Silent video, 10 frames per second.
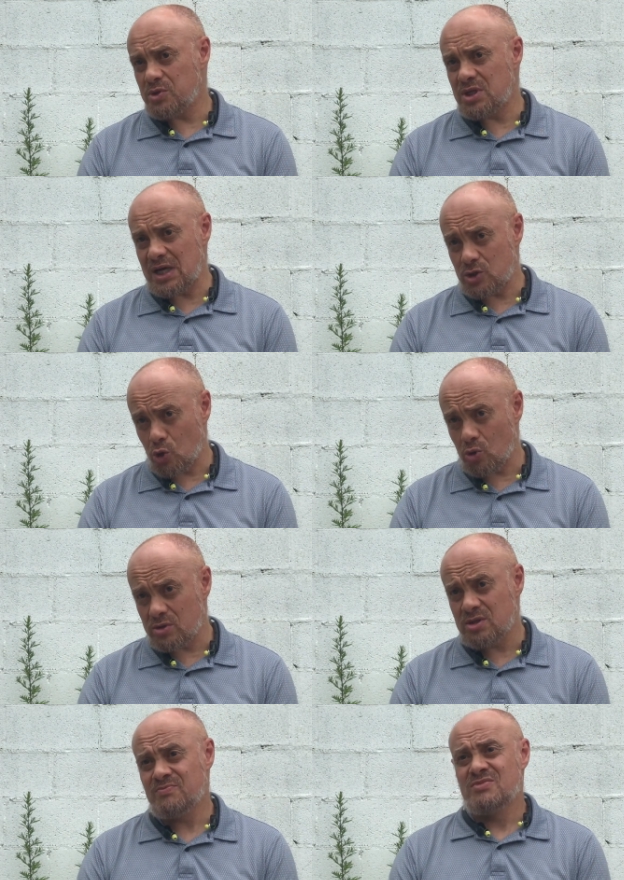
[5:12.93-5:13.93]
but not
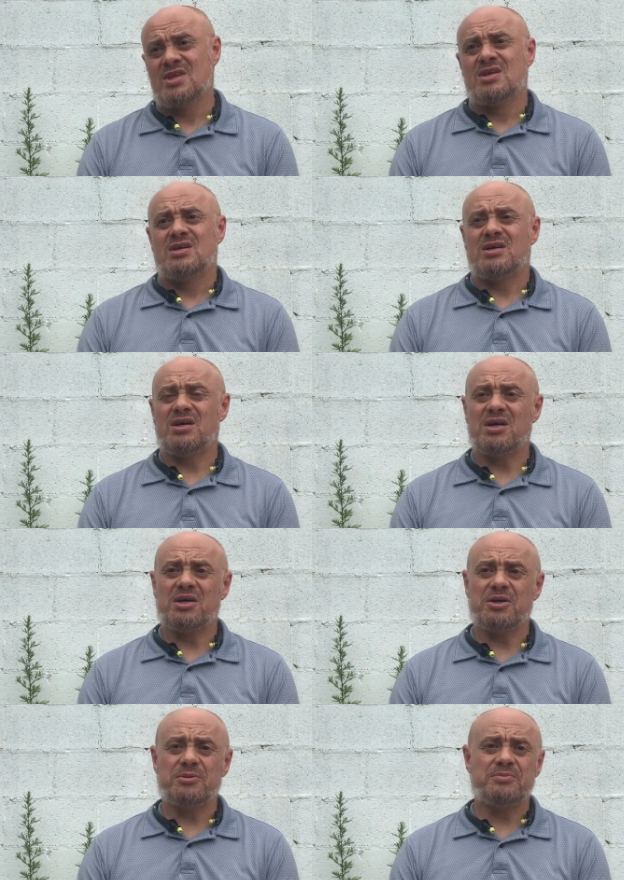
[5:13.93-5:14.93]
gold.
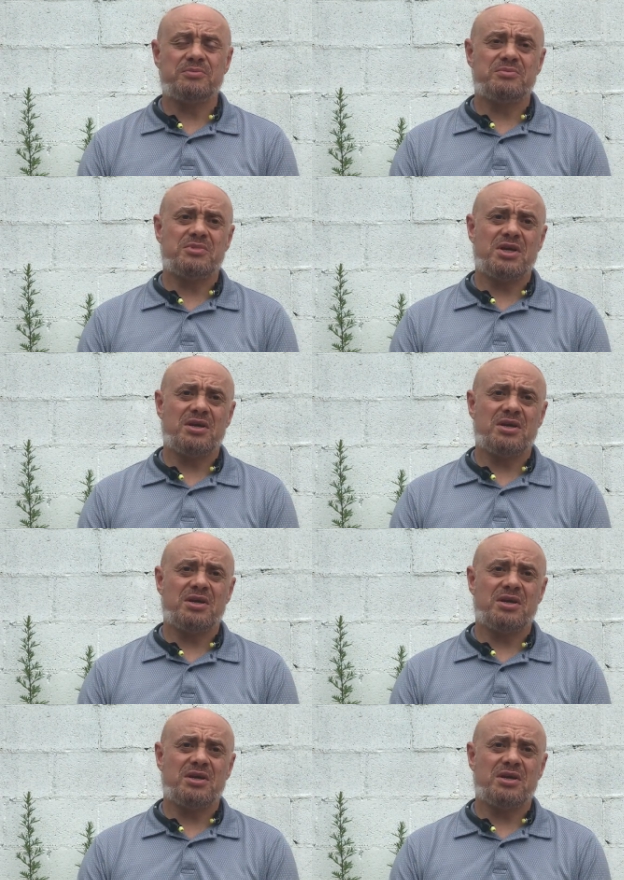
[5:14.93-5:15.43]
And